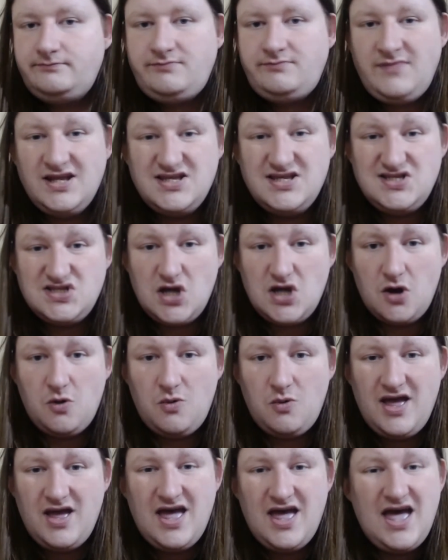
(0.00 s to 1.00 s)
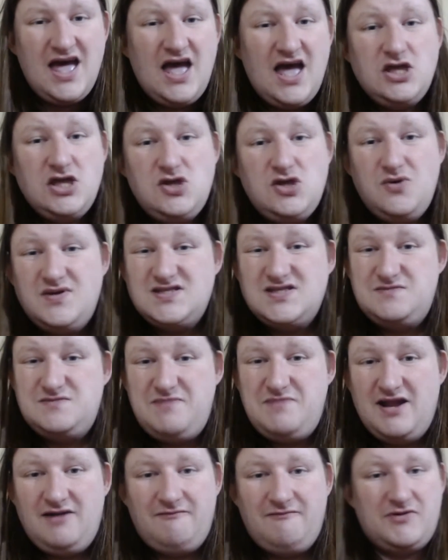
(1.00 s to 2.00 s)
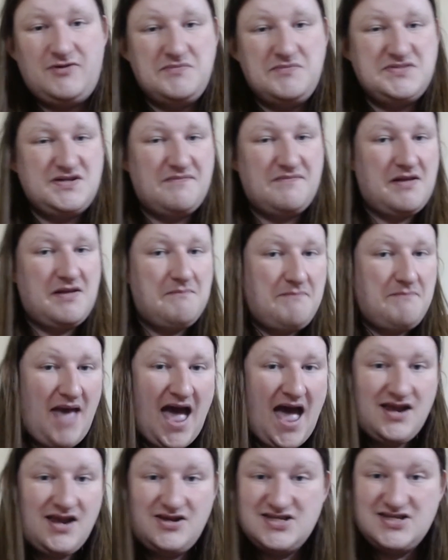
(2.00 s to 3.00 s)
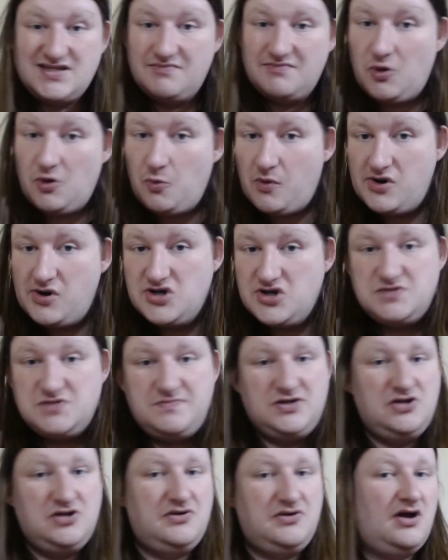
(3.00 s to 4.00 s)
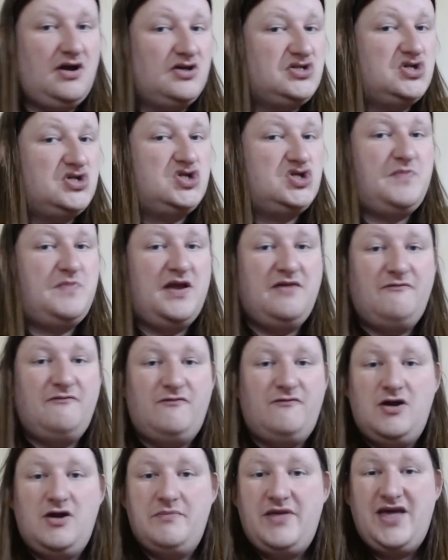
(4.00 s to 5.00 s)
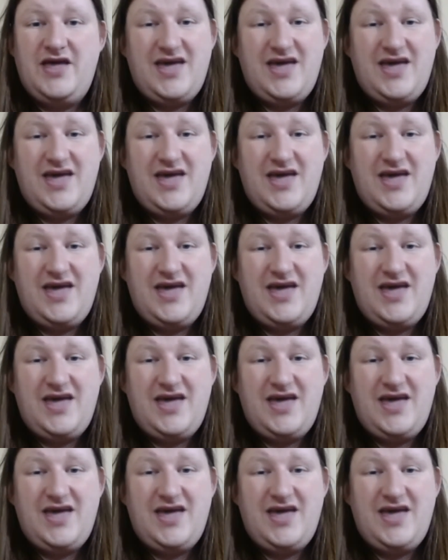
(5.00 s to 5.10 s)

So, you could spin them from something bad to something worse, but you could also spin them from,